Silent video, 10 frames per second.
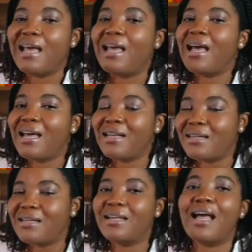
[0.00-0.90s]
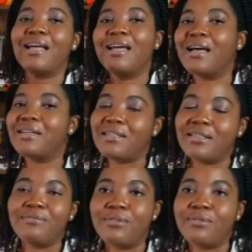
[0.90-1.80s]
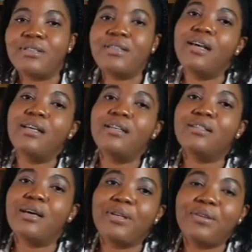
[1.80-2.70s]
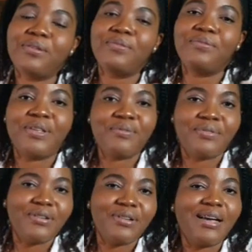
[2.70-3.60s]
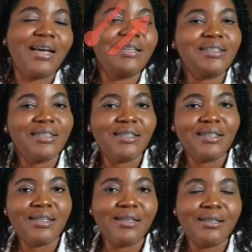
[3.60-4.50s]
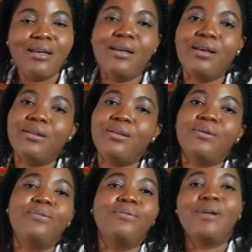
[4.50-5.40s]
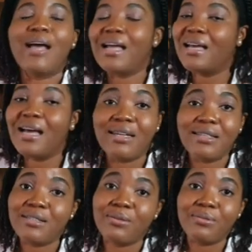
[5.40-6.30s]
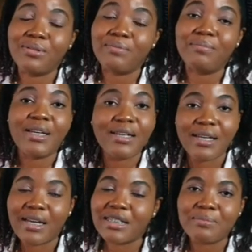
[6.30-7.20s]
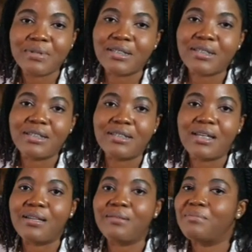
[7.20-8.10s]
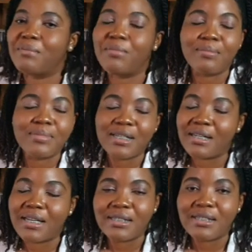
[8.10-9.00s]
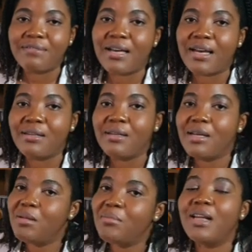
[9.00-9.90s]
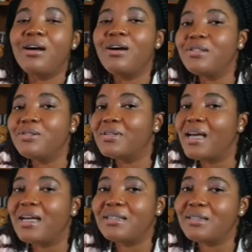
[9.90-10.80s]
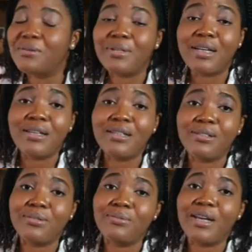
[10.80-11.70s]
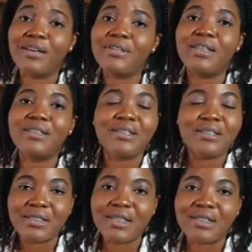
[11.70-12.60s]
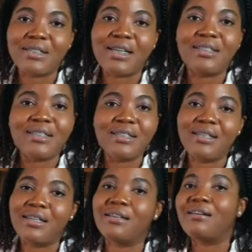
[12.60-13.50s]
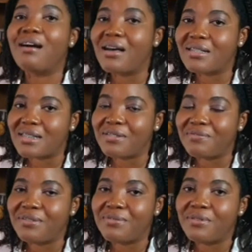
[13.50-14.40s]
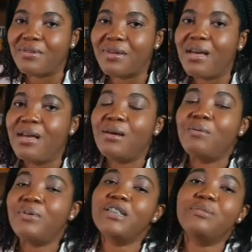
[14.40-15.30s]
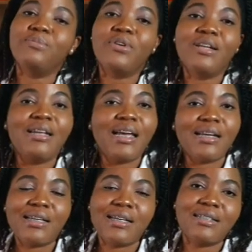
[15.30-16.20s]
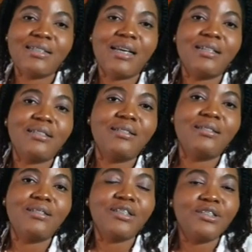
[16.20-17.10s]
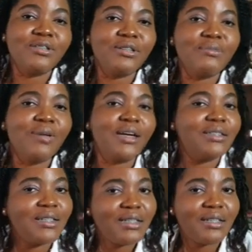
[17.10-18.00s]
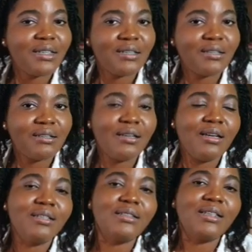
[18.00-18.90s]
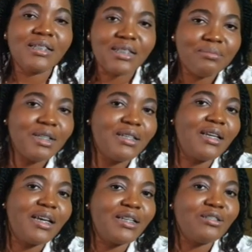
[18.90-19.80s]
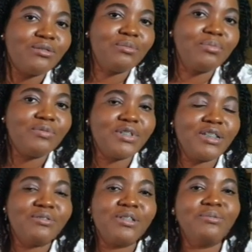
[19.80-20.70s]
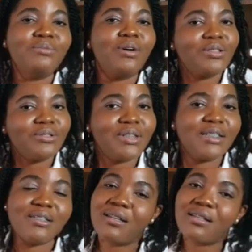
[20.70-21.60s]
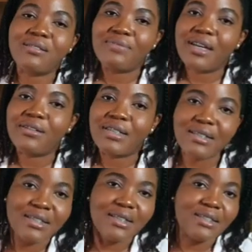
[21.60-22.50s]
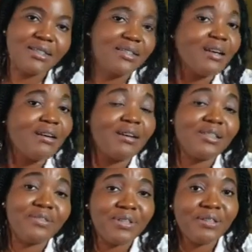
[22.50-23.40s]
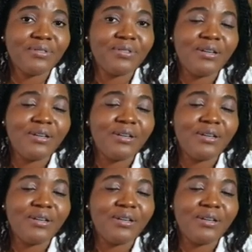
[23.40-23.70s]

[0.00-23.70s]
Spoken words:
And I can't leave out the topic of fever and teething. No, I can't discount the many experiences that my moms and dads have had, but I also can't discount that there's no evidence to suggest that teething causes fever. What is more likely is that children who are teething tend to be in the age group of children who also get a lot of viral illnesses that cause fever.